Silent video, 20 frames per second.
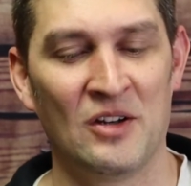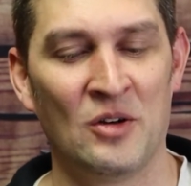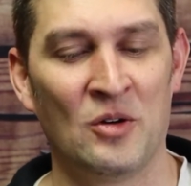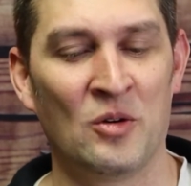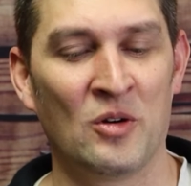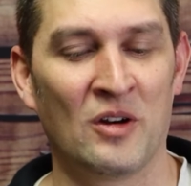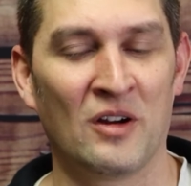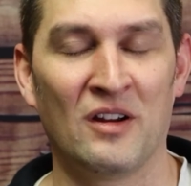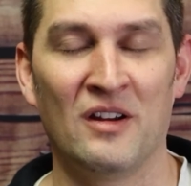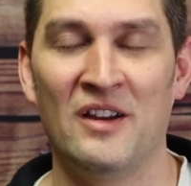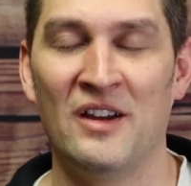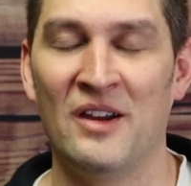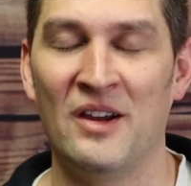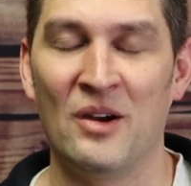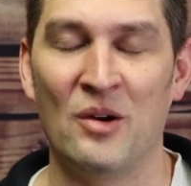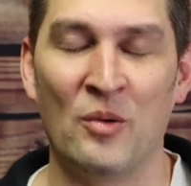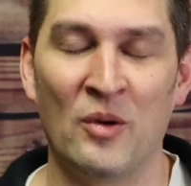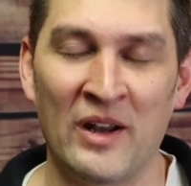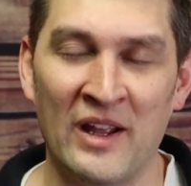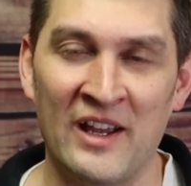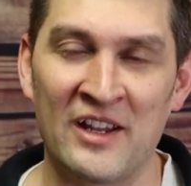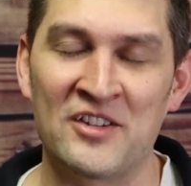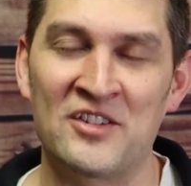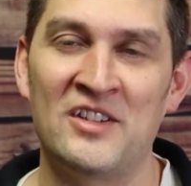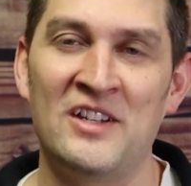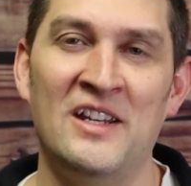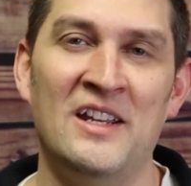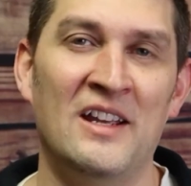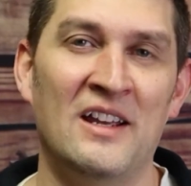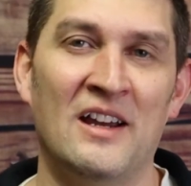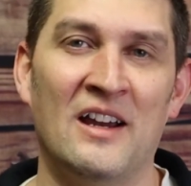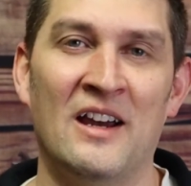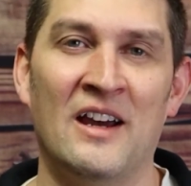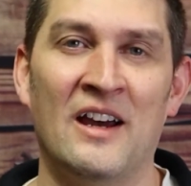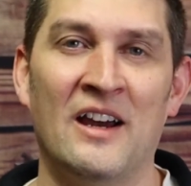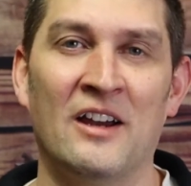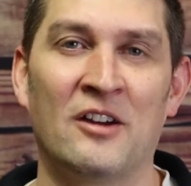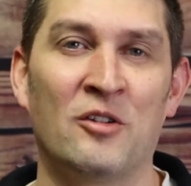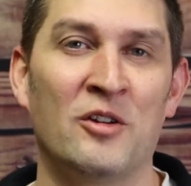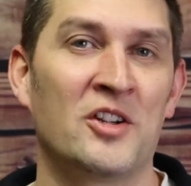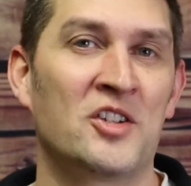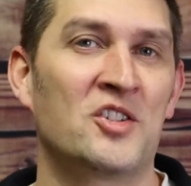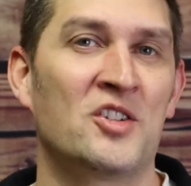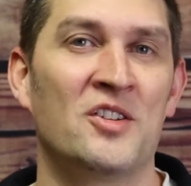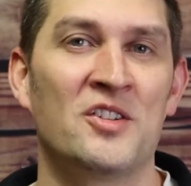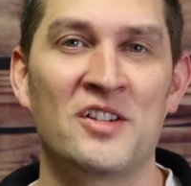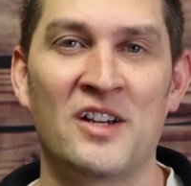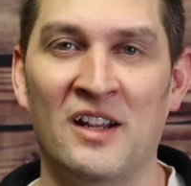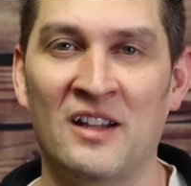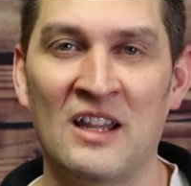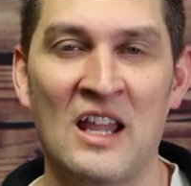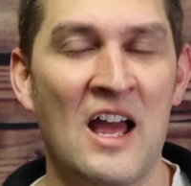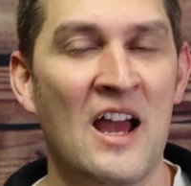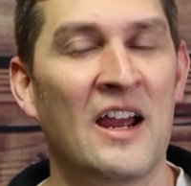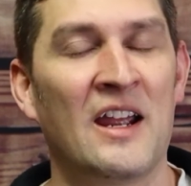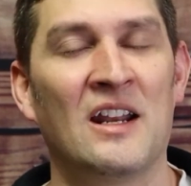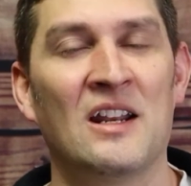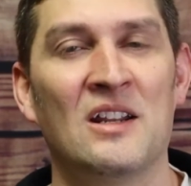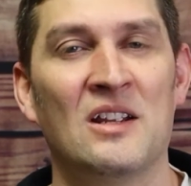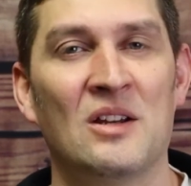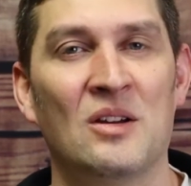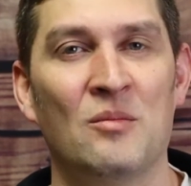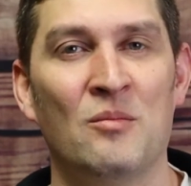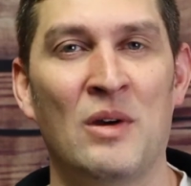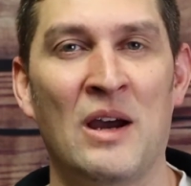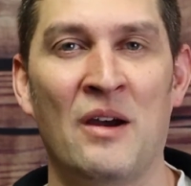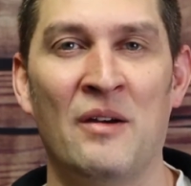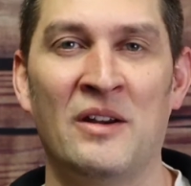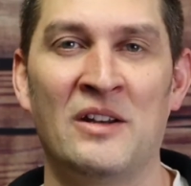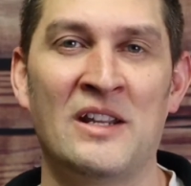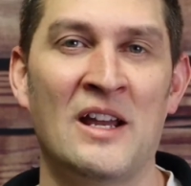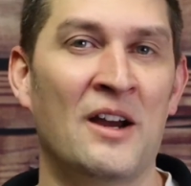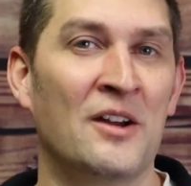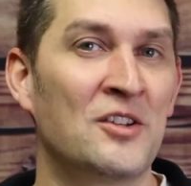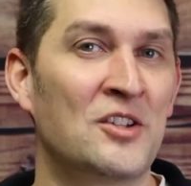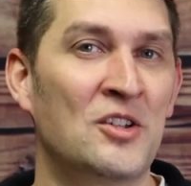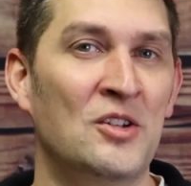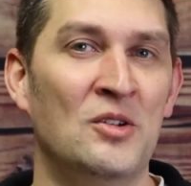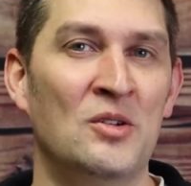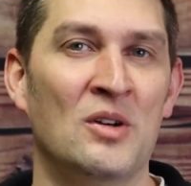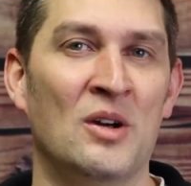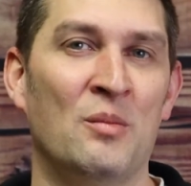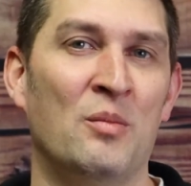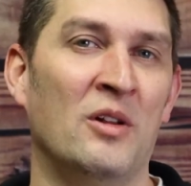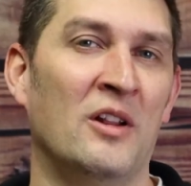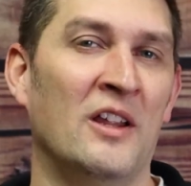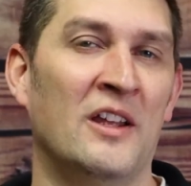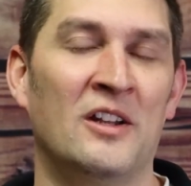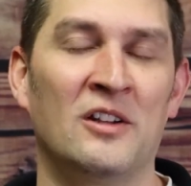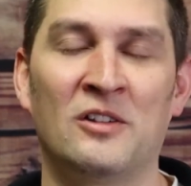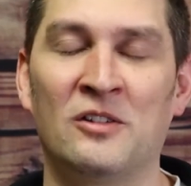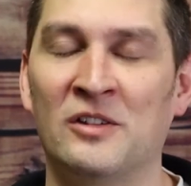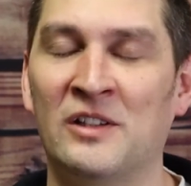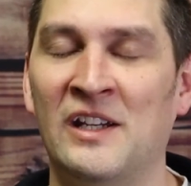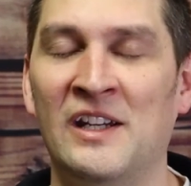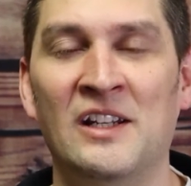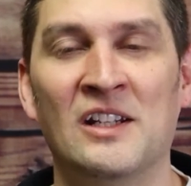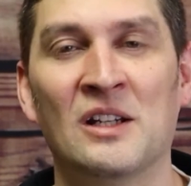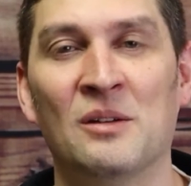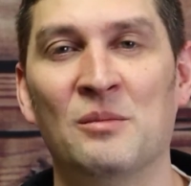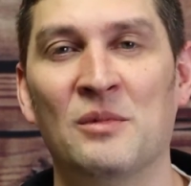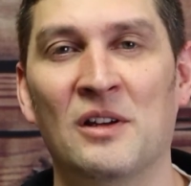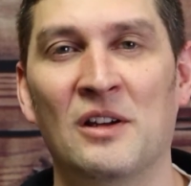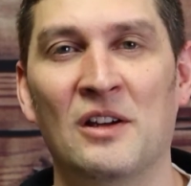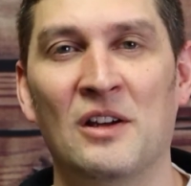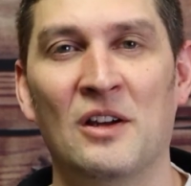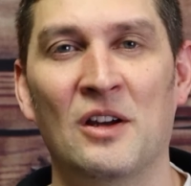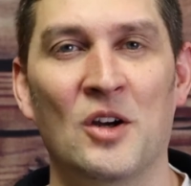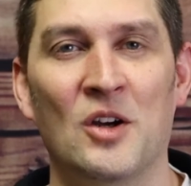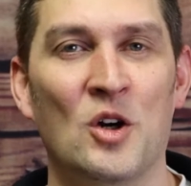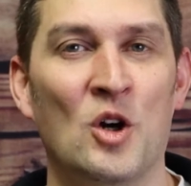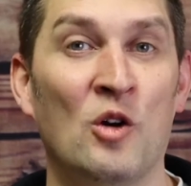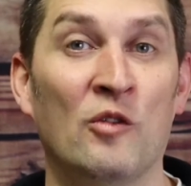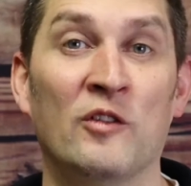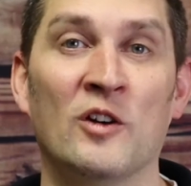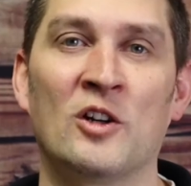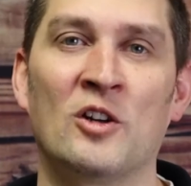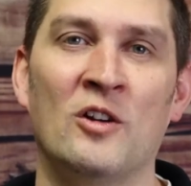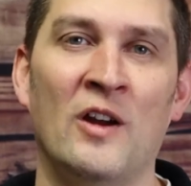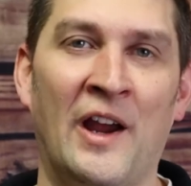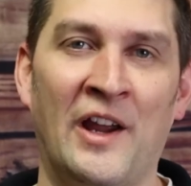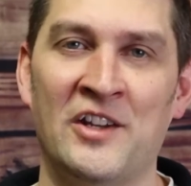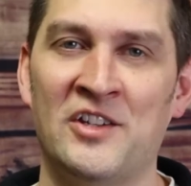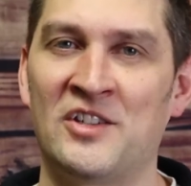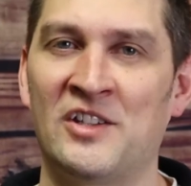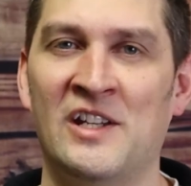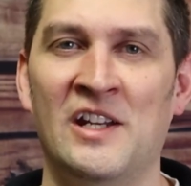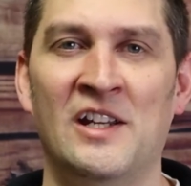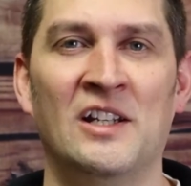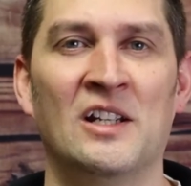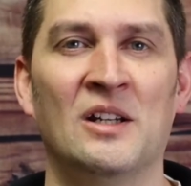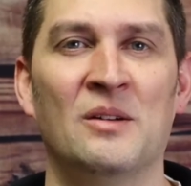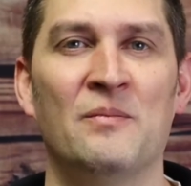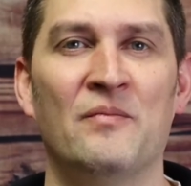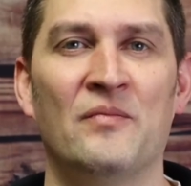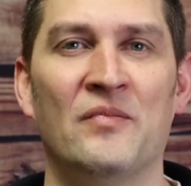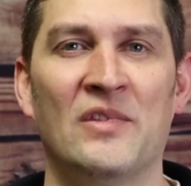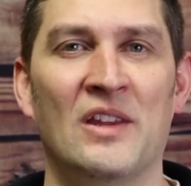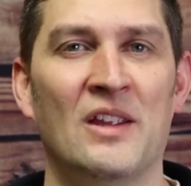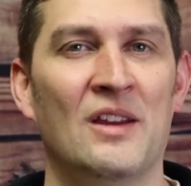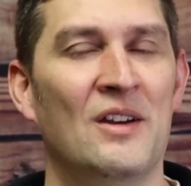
Or when I see Christians online bowing down to a political kingdom over Christ's kingdom,